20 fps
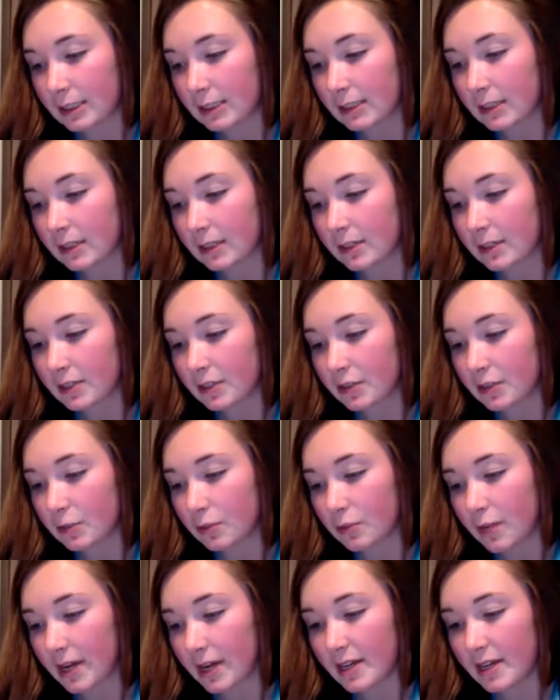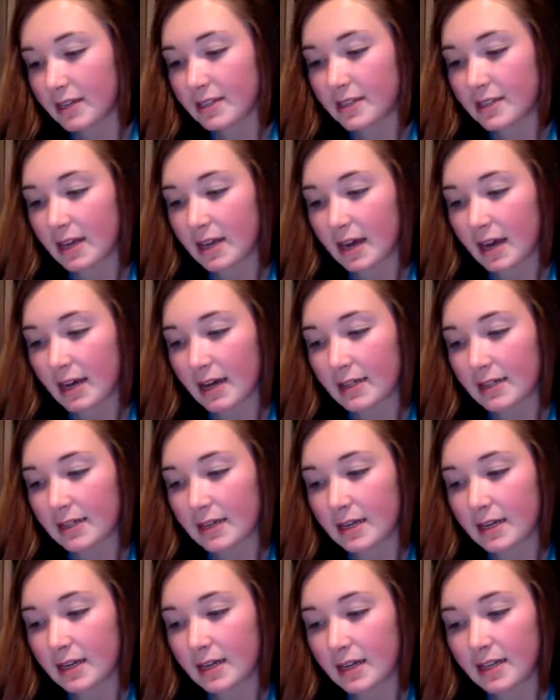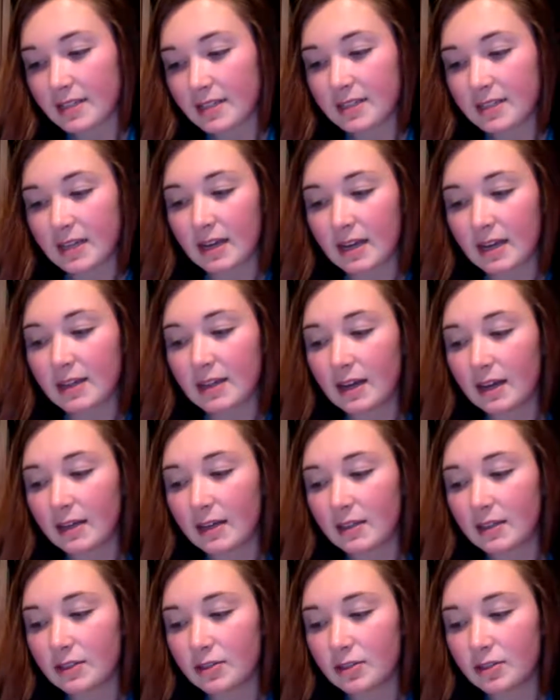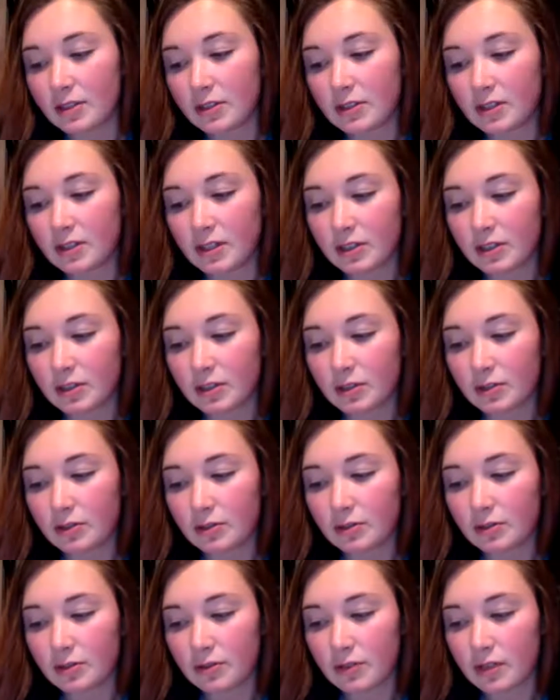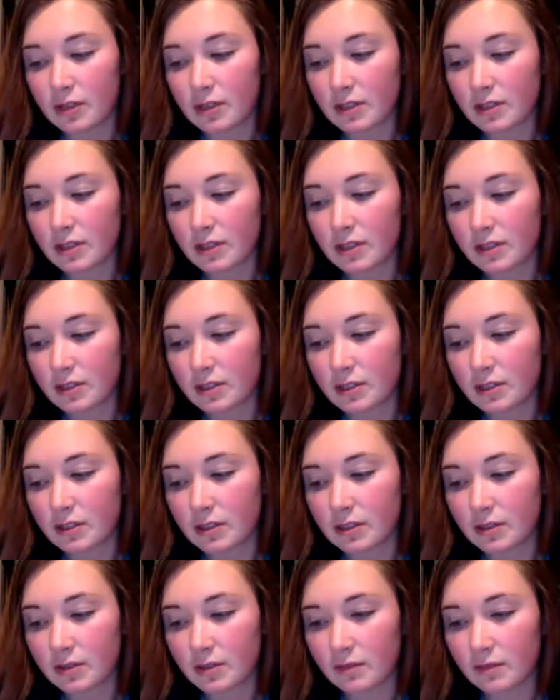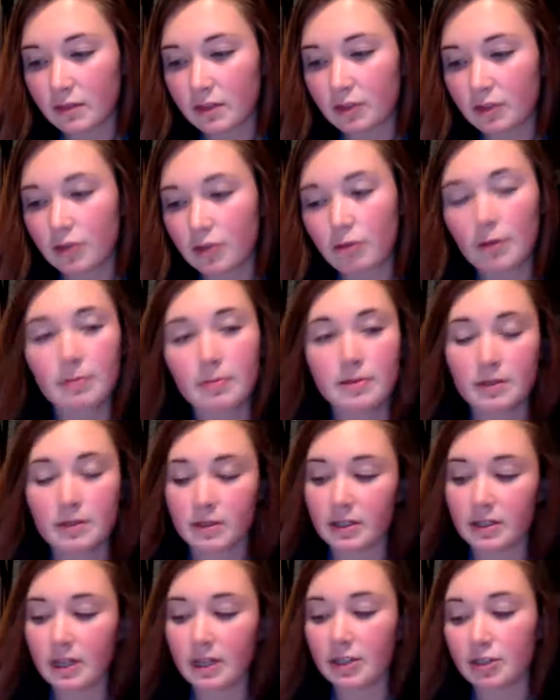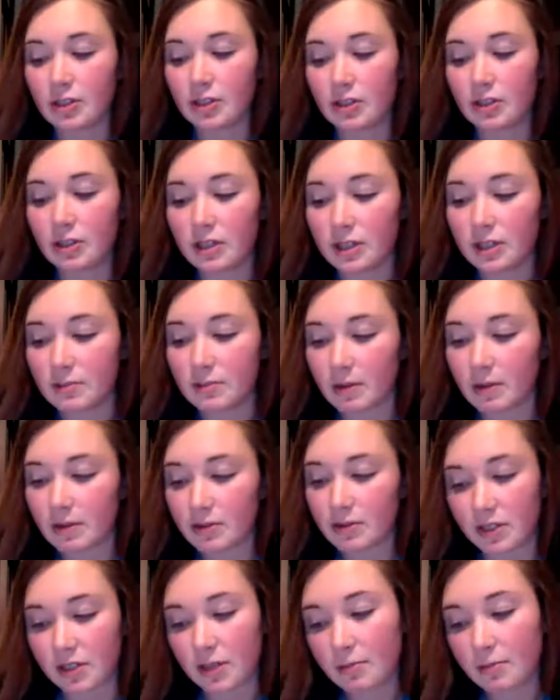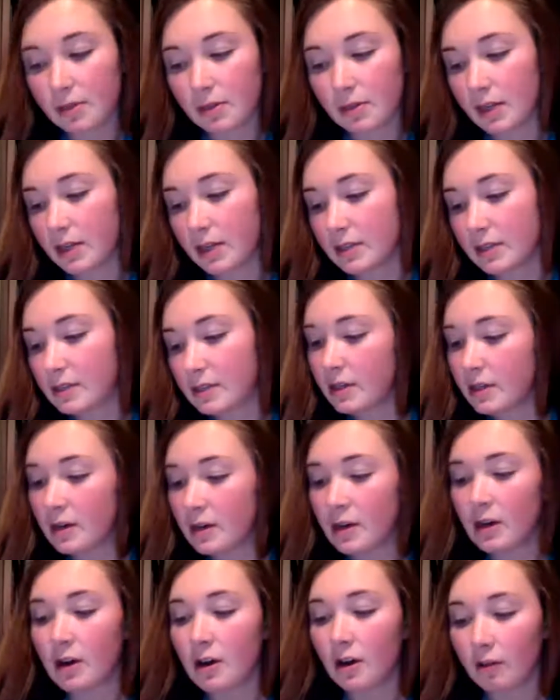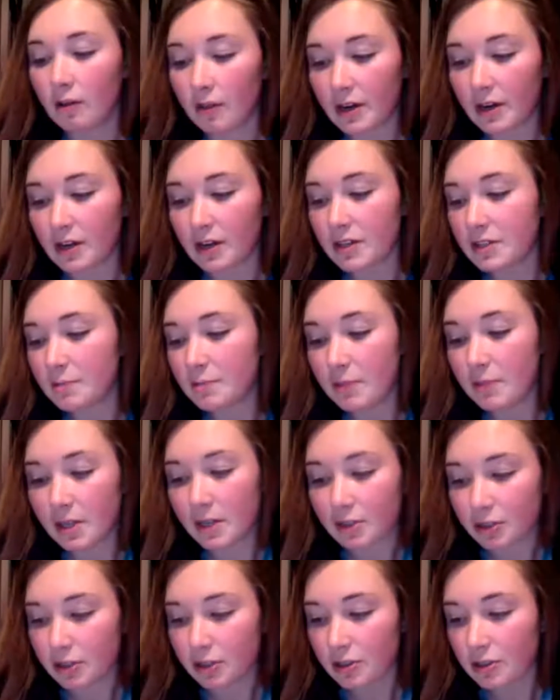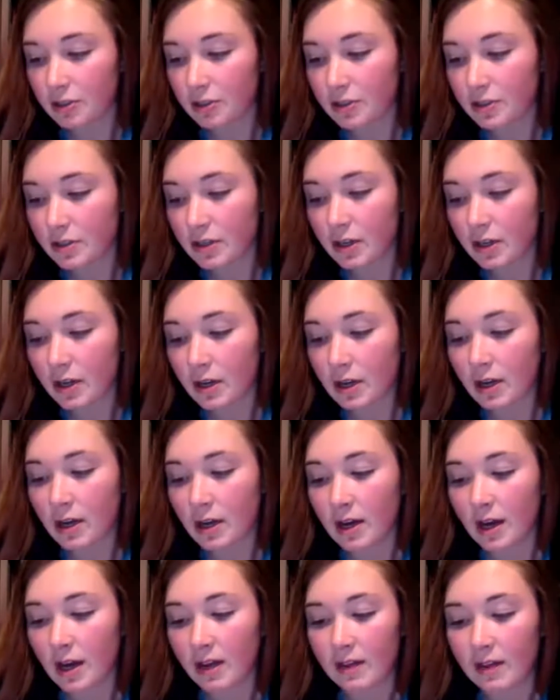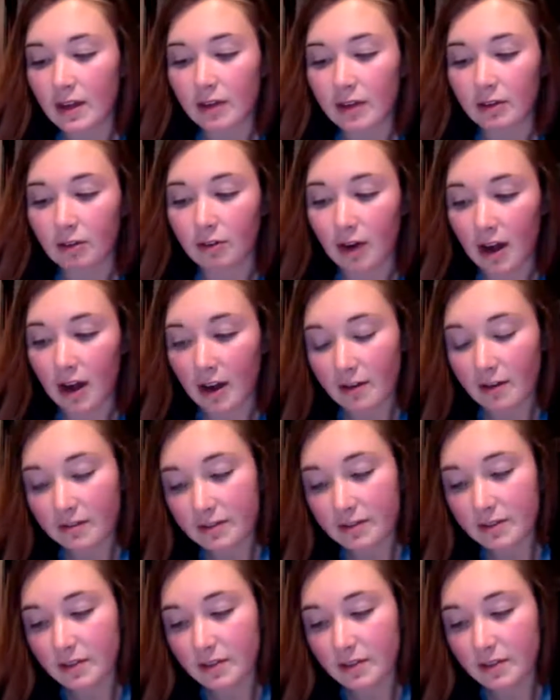So ways that it said that students can use this visual representation is by using number lines, arrays, pictures, and then graphs.